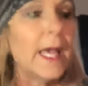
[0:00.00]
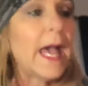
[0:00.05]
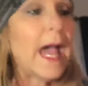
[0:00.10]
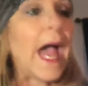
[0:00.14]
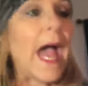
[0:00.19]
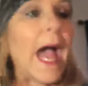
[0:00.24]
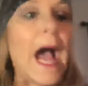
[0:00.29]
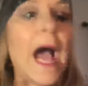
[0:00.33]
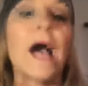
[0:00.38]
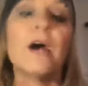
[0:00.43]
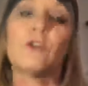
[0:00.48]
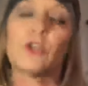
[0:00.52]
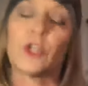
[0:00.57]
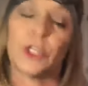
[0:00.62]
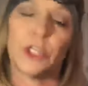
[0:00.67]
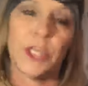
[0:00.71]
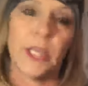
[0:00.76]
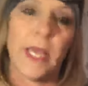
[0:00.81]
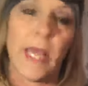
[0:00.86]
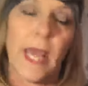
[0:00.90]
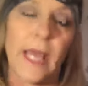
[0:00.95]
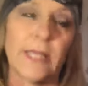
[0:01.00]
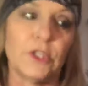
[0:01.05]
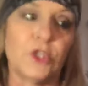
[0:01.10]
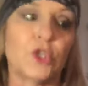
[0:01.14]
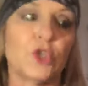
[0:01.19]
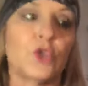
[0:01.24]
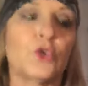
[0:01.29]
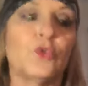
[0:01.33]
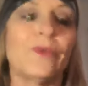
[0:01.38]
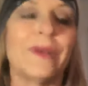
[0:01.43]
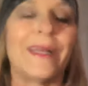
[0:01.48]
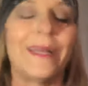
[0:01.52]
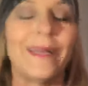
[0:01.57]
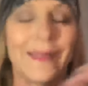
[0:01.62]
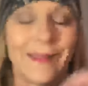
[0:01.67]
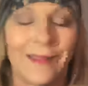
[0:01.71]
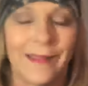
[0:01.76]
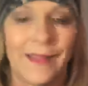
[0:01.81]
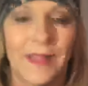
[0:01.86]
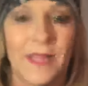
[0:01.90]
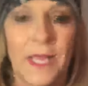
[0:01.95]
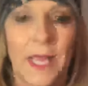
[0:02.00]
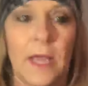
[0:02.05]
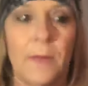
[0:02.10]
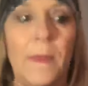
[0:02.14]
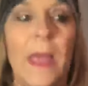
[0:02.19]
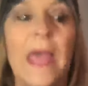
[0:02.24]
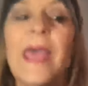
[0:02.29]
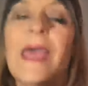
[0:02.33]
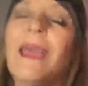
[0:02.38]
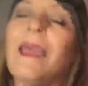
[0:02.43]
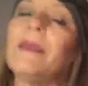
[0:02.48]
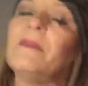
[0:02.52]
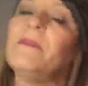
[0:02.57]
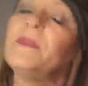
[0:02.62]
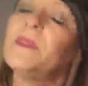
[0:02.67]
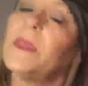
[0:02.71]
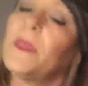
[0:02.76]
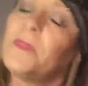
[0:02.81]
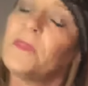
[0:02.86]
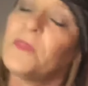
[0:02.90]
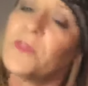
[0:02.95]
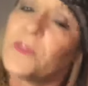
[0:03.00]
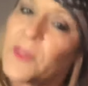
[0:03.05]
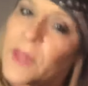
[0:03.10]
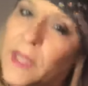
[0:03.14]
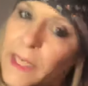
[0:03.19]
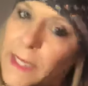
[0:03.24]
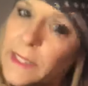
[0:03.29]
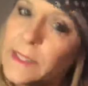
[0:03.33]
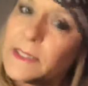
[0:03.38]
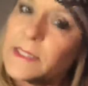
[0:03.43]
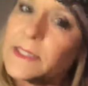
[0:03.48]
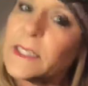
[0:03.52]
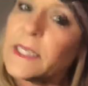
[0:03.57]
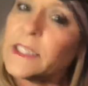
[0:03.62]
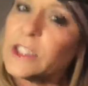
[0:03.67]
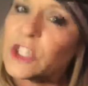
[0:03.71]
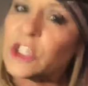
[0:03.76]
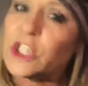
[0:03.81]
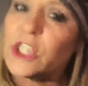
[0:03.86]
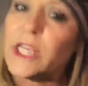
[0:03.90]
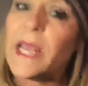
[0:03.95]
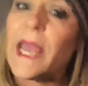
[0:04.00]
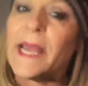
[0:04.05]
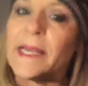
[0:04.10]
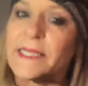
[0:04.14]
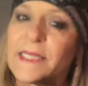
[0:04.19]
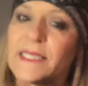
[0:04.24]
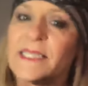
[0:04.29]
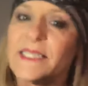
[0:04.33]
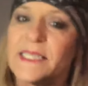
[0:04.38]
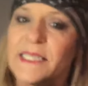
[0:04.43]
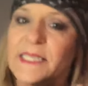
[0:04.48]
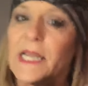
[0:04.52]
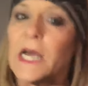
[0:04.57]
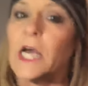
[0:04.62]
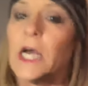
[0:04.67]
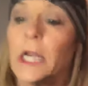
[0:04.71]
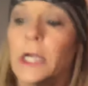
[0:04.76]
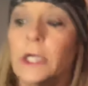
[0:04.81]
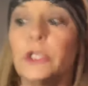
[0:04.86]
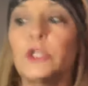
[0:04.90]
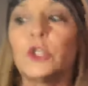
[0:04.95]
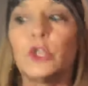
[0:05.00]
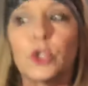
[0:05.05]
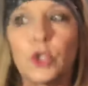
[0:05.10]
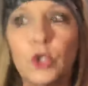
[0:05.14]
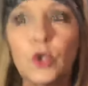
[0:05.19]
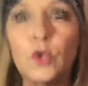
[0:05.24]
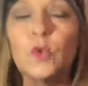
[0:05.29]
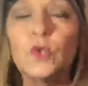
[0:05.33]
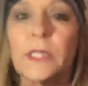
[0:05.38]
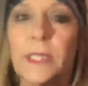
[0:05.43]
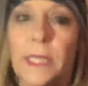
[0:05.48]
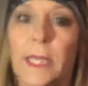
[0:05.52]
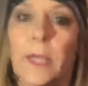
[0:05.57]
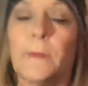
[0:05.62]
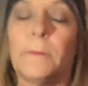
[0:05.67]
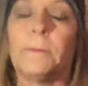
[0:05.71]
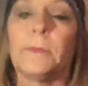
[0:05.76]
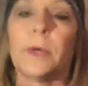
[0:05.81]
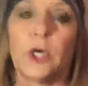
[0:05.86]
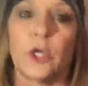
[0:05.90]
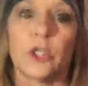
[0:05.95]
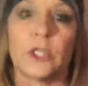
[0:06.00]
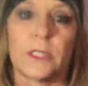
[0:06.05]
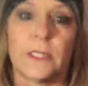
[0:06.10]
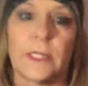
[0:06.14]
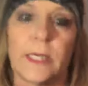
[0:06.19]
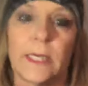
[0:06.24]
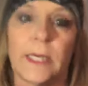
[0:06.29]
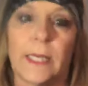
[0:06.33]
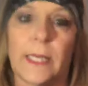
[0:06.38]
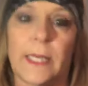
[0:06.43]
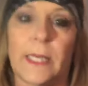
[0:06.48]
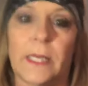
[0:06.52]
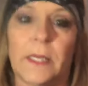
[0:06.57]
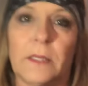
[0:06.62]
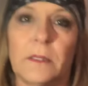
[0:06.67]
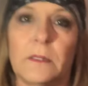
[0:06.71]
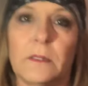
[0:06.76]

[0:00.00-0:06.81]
how she has treated them and the things that she has done to them personally.